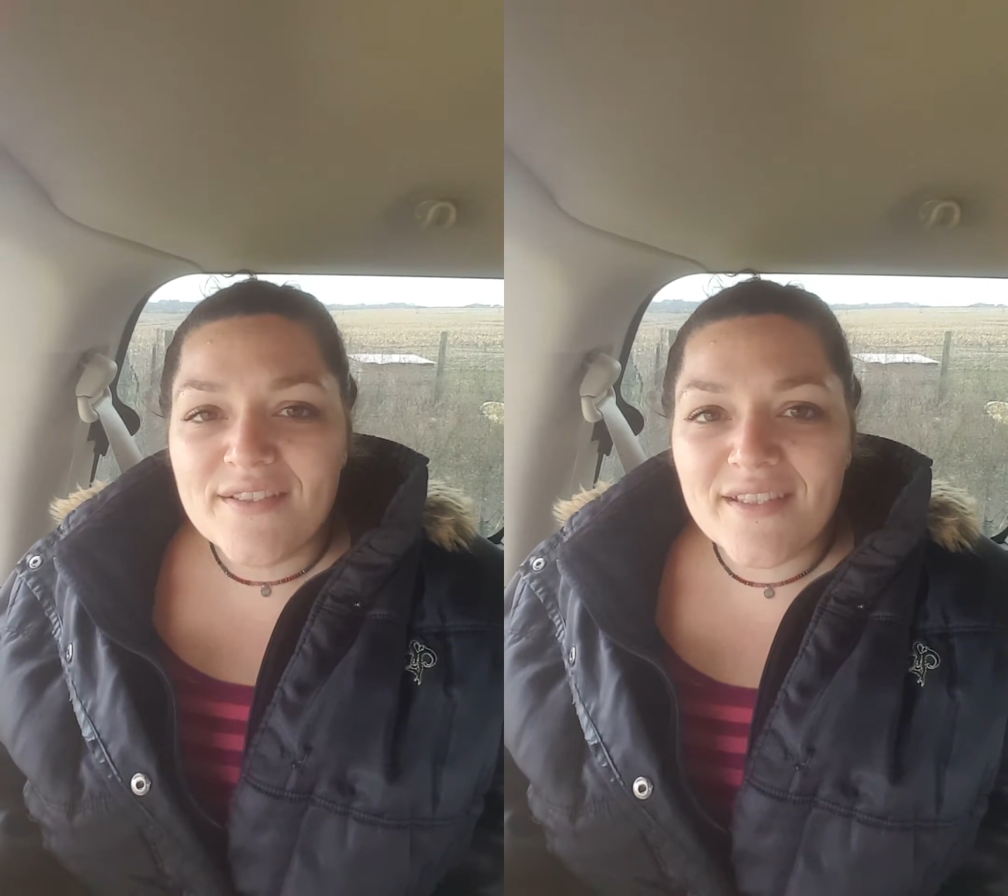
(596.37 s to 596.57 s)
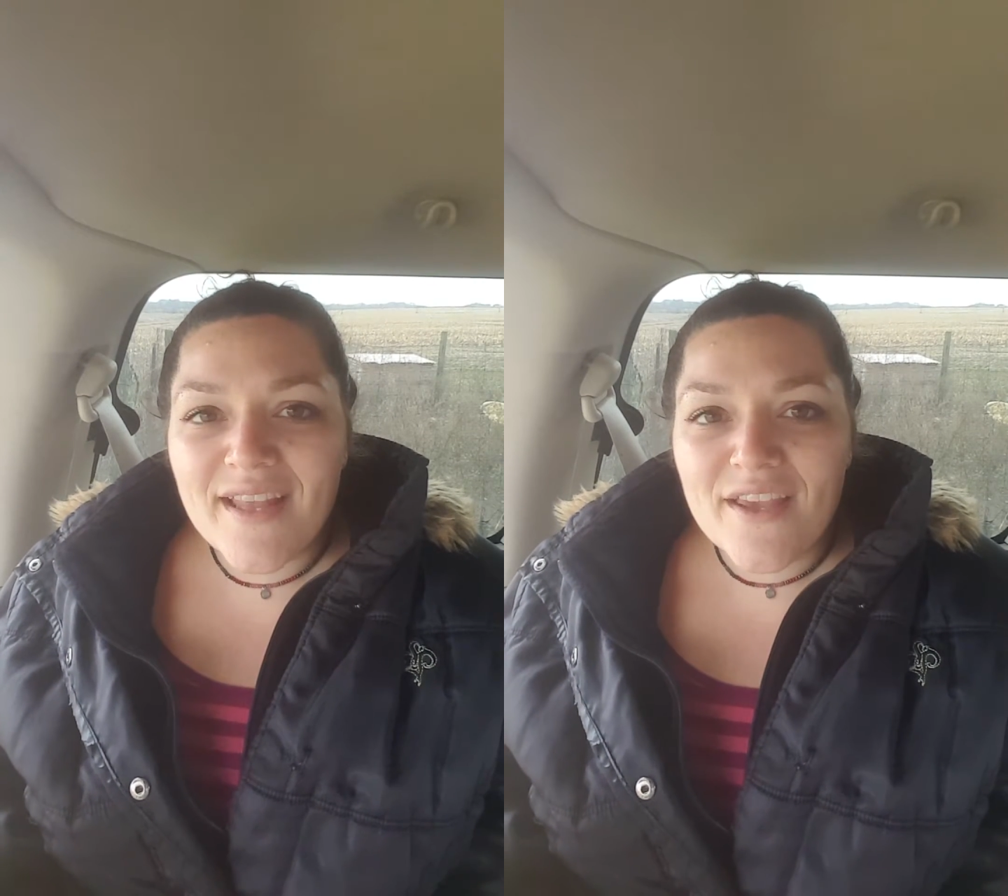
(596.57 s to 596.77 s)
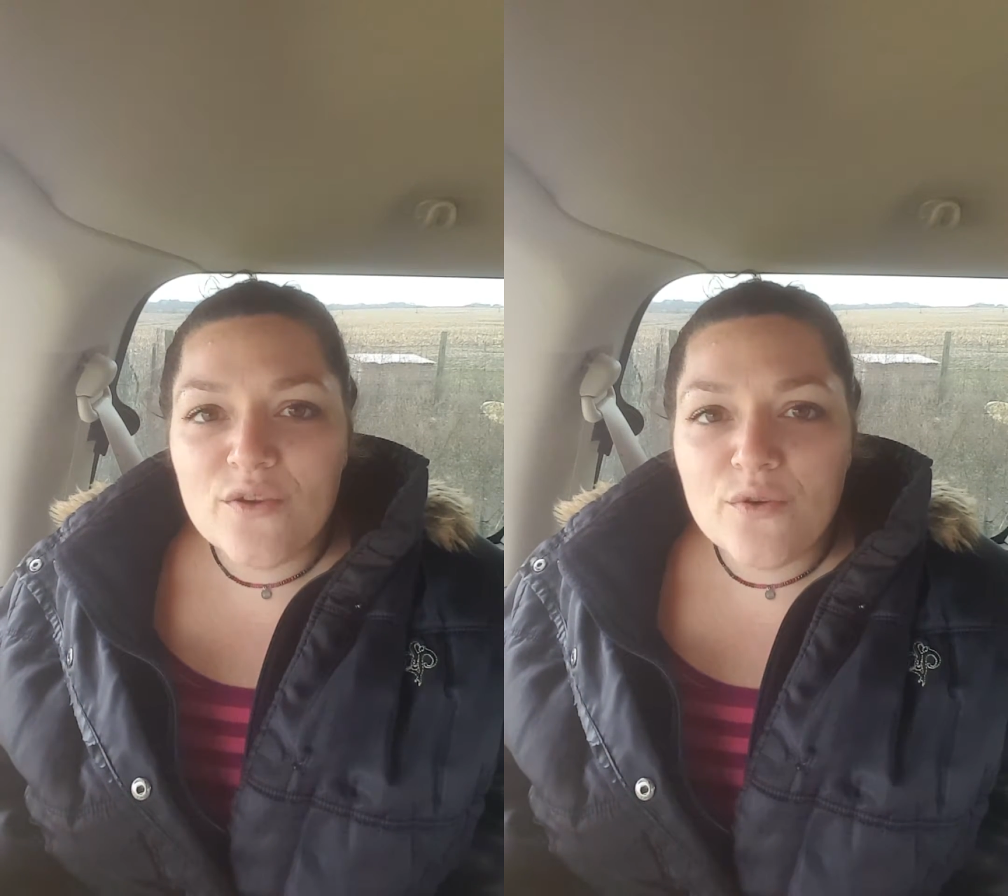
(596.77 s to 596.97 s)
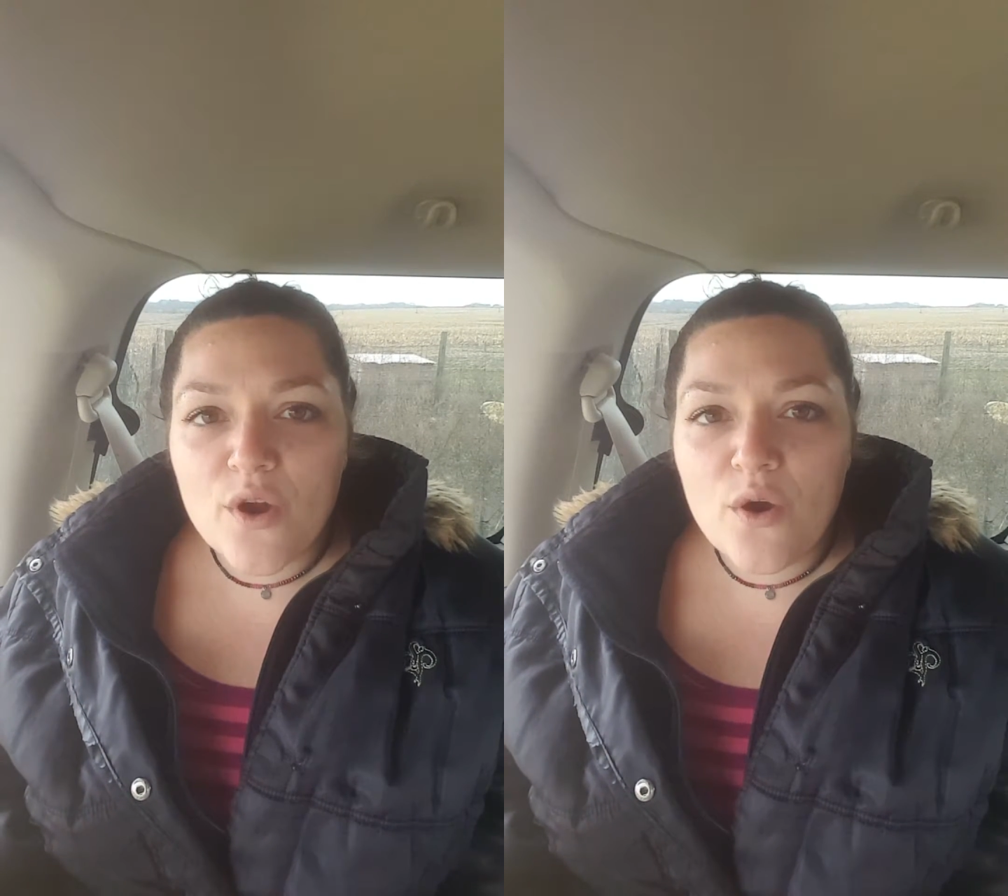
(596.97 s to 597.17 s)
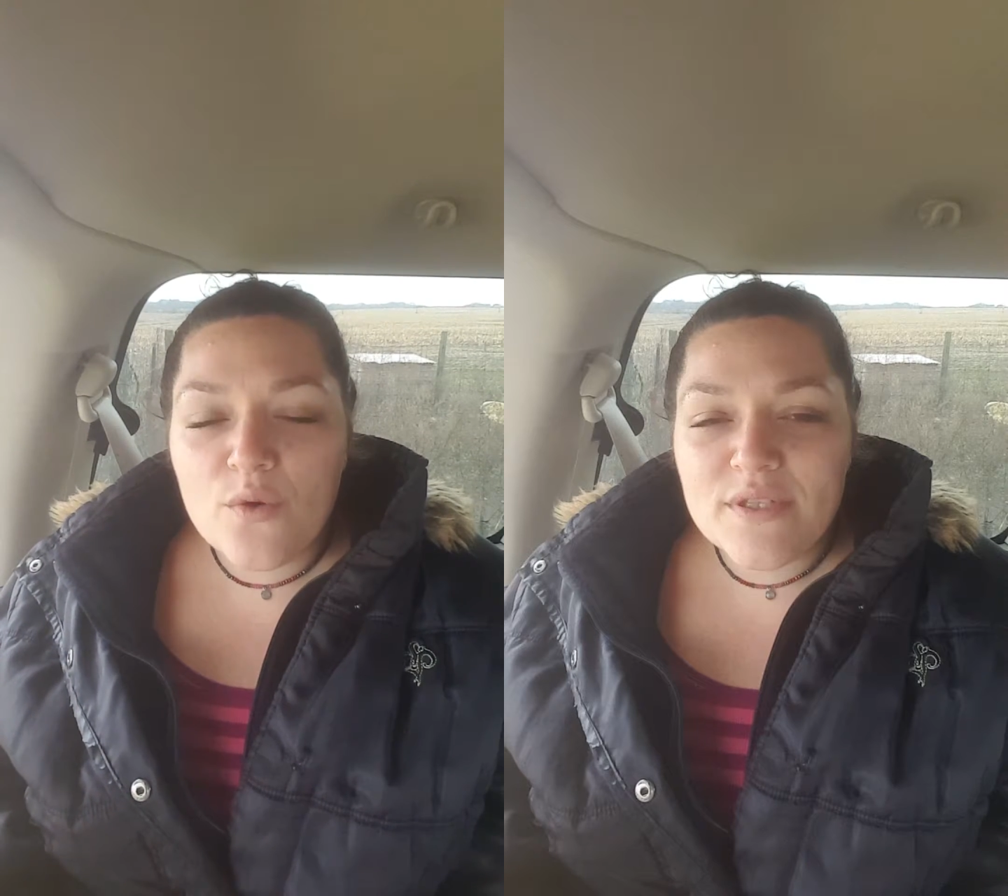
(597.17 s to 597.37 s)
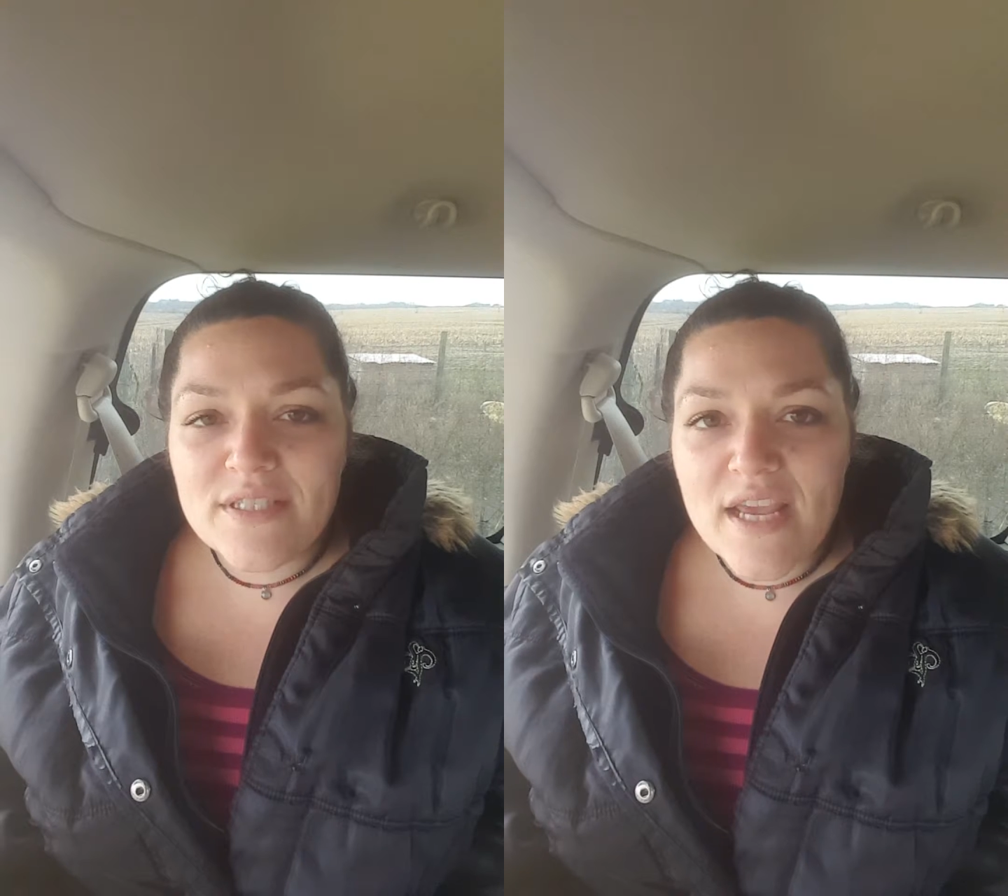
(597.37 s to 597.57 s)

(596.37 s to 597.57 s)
to let you know